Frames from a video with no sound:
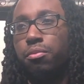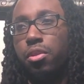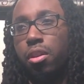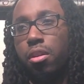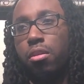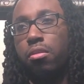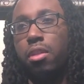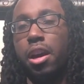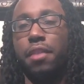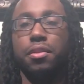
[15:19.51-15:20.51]
you know,
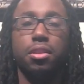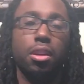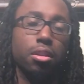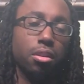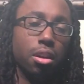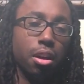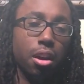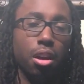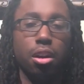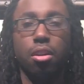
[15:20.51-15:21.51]
I have this sex
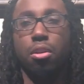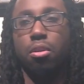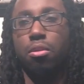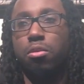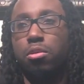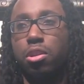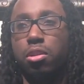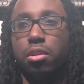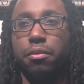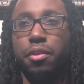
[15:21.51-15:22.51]
line, and oh, you know,
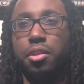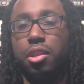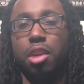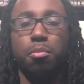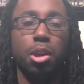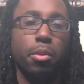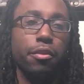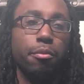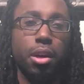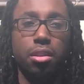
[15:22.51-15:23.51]
Little Fizz is keeping me away
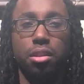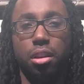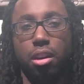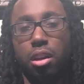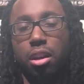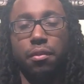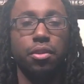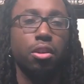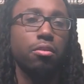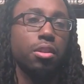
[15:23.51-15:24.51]
from my son, and
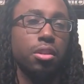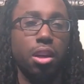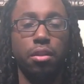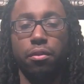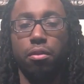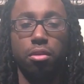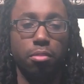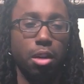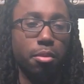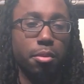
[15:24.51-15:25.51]
even though this, that, and the fourth, and
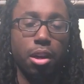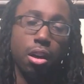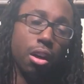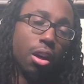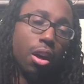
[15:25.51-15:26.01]
blah, blah, blah.